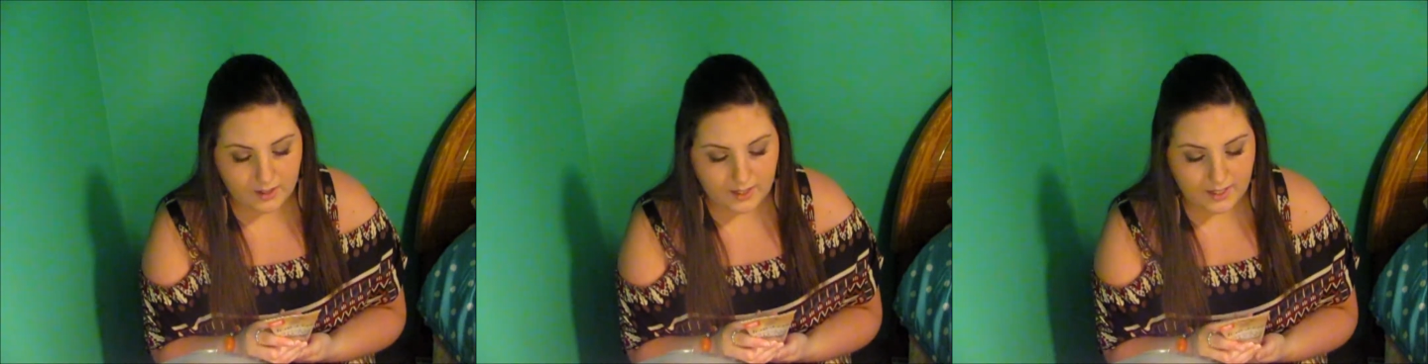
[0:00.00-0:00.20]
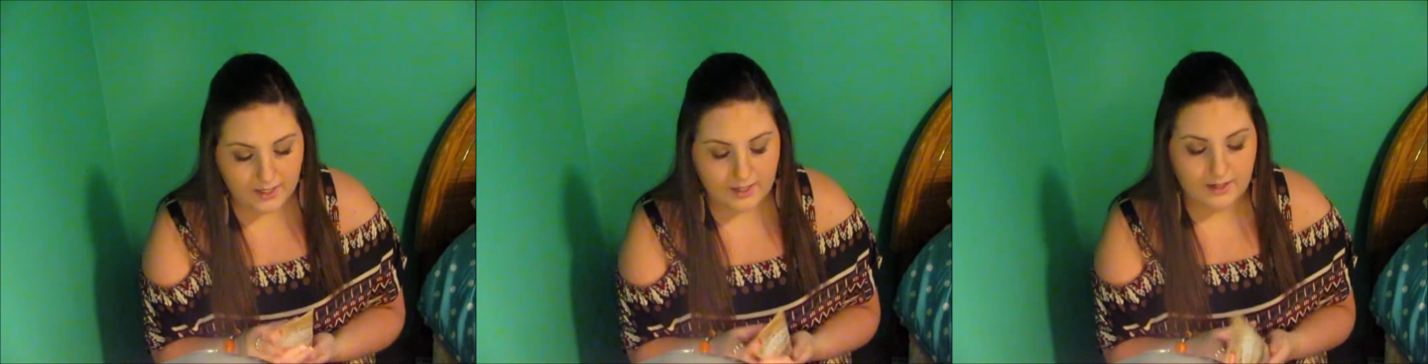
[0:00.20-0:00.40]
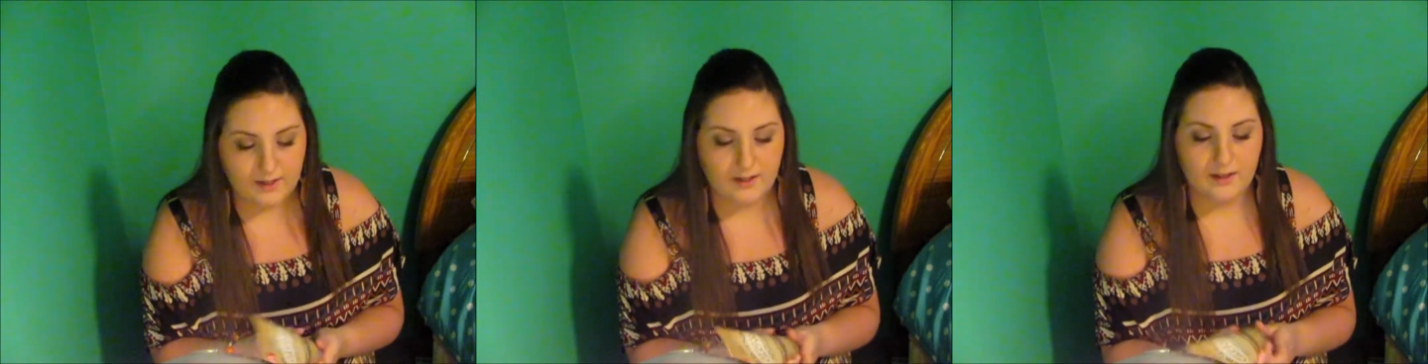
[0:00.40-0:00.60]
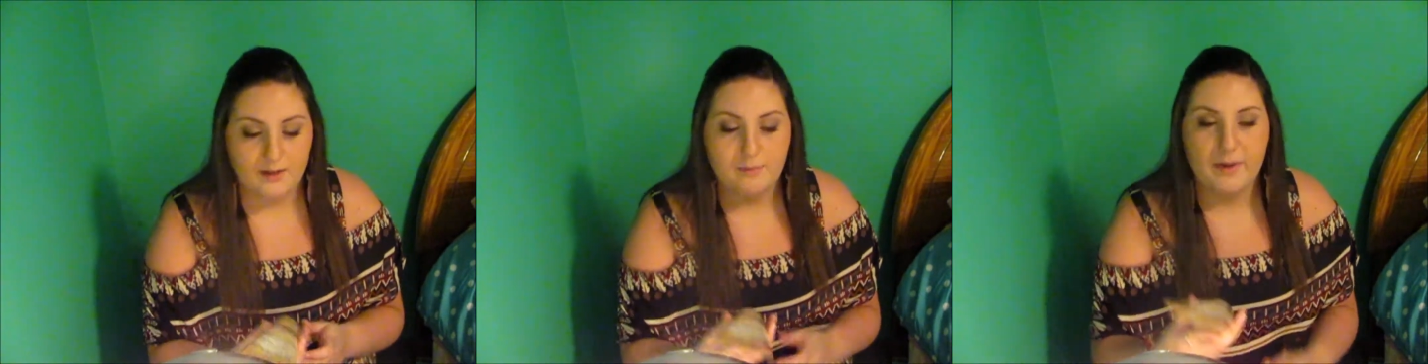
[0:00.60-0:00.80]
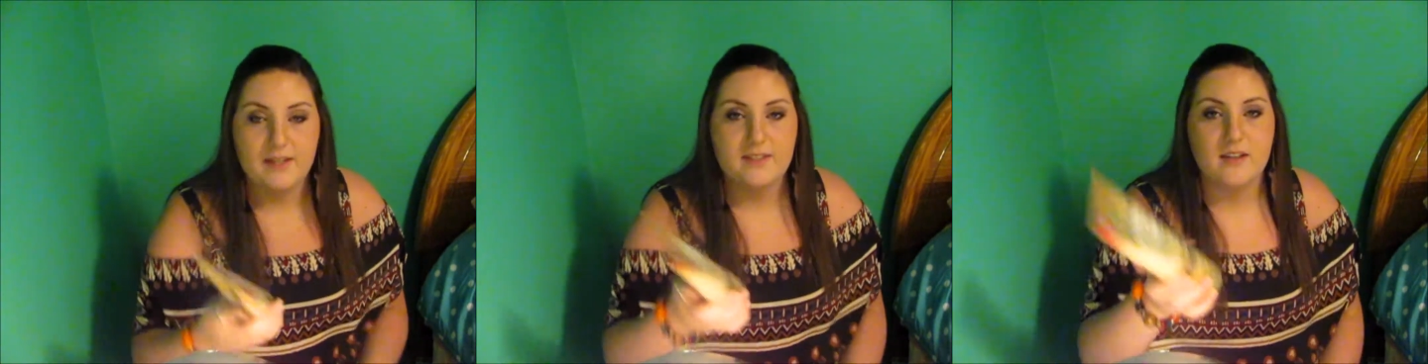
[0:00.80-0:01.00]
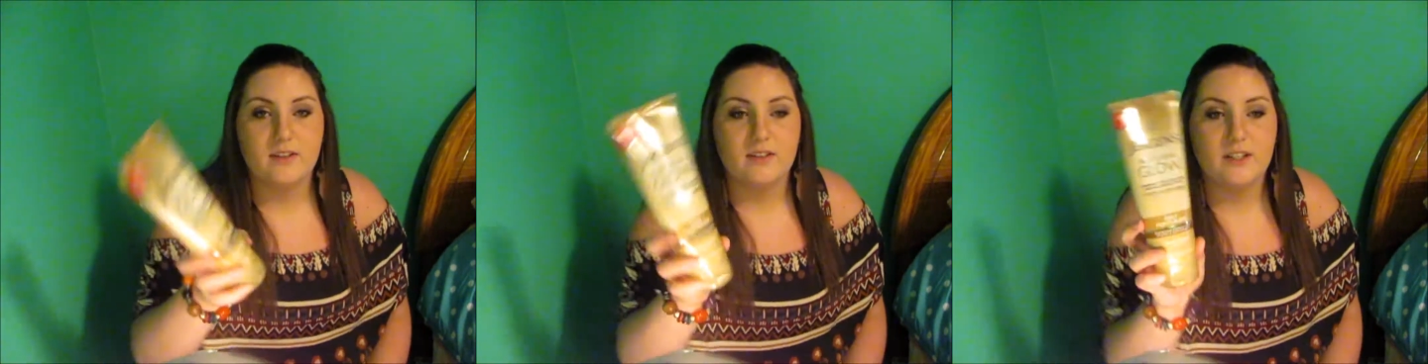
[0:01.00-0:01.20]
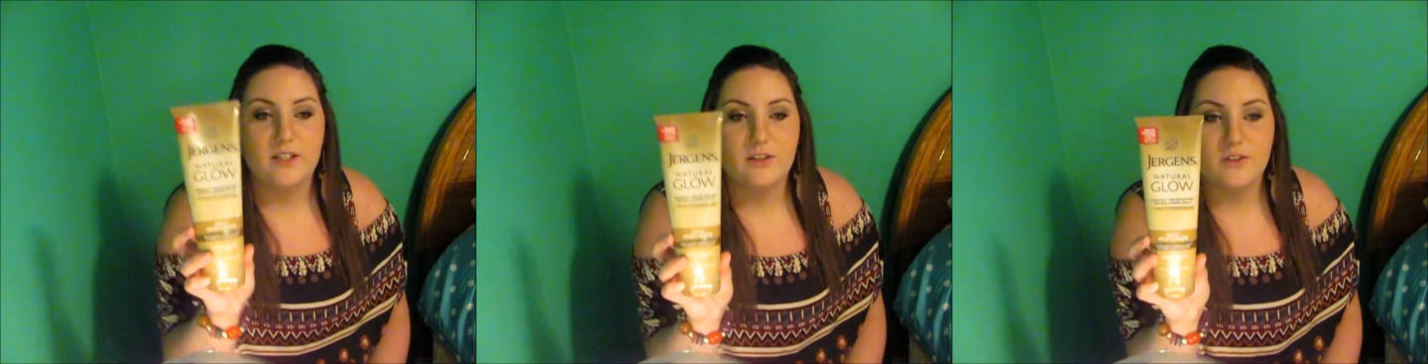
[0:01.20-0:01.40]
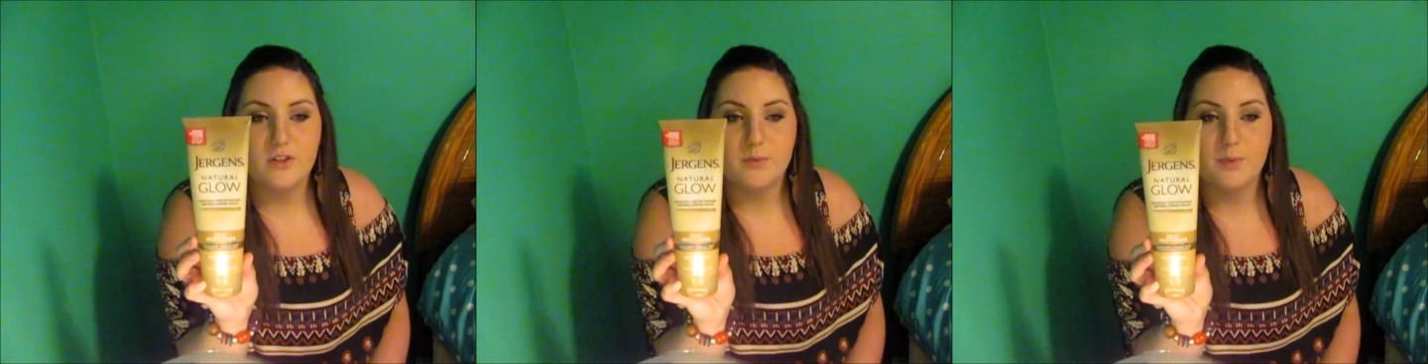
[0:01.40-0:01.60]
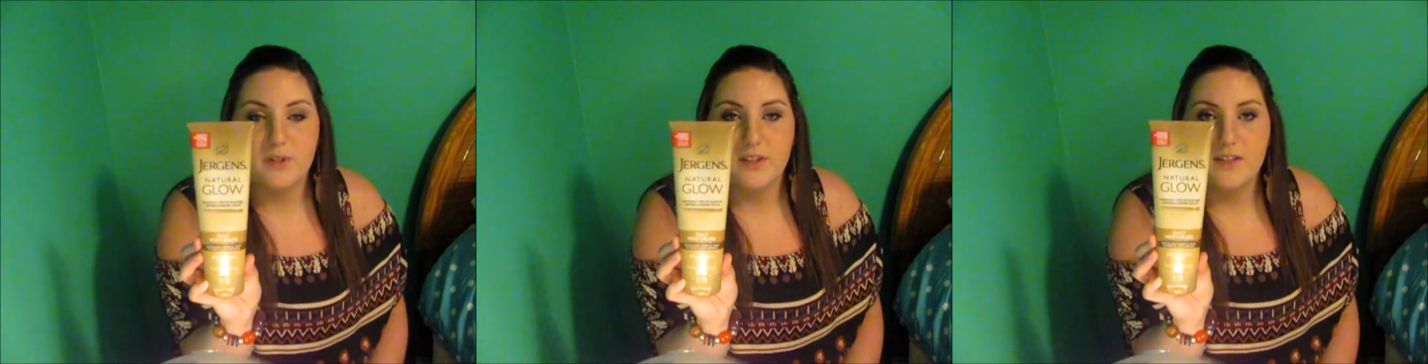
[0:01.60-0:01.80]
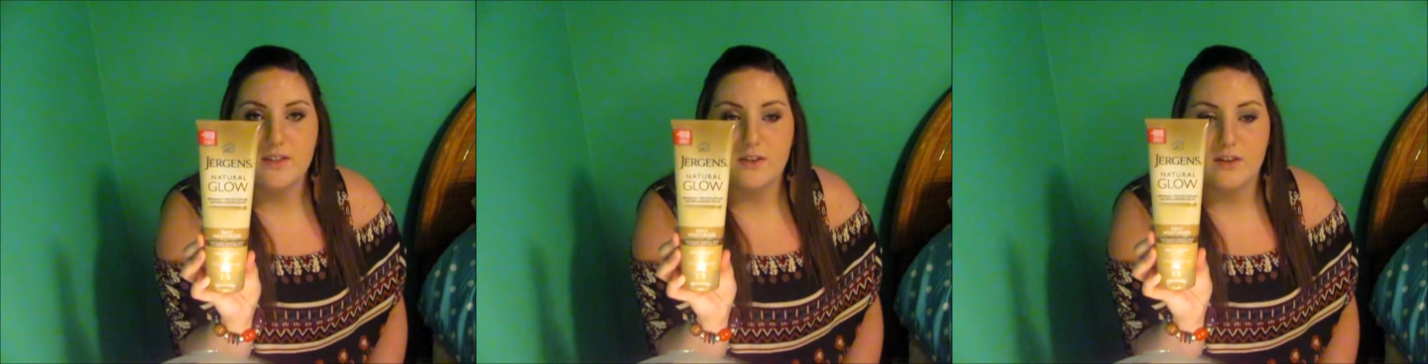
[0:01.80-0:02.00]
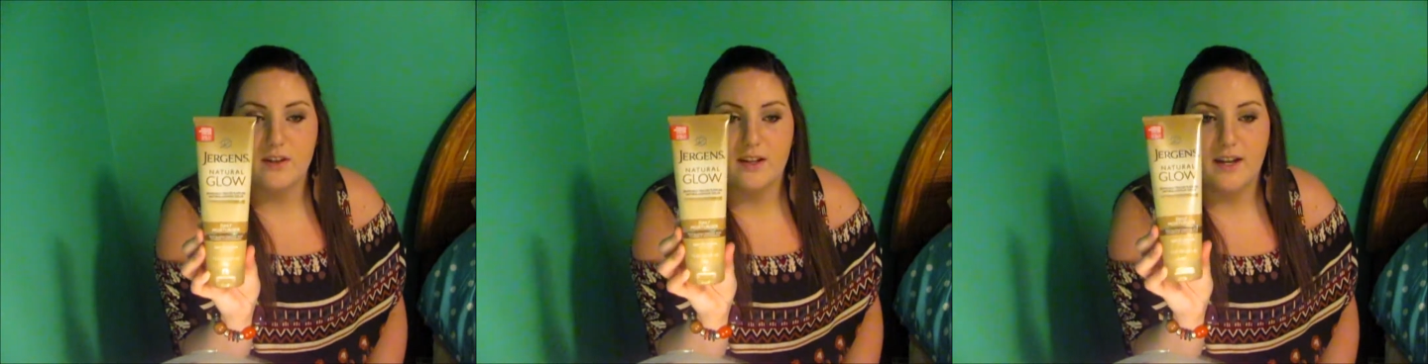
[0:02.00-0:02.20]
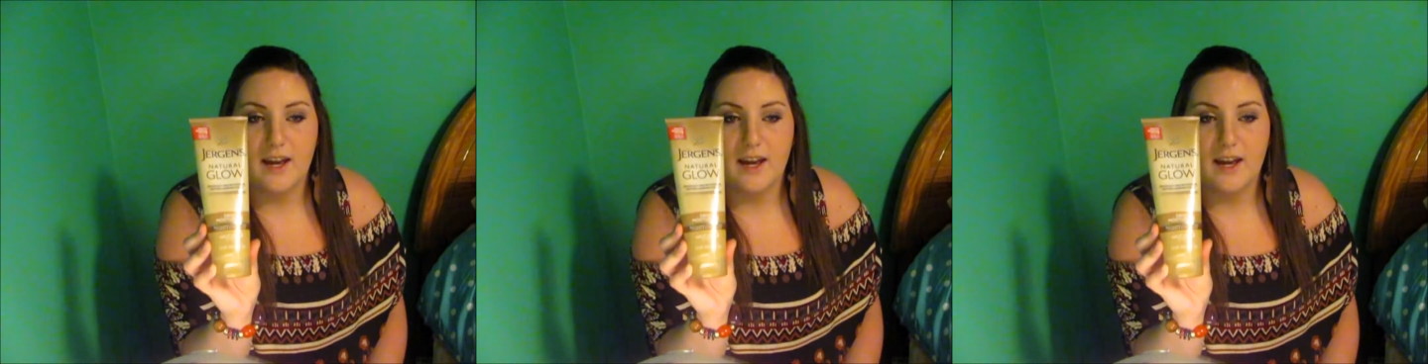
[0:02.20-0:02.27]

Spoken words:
And basically you just put this on.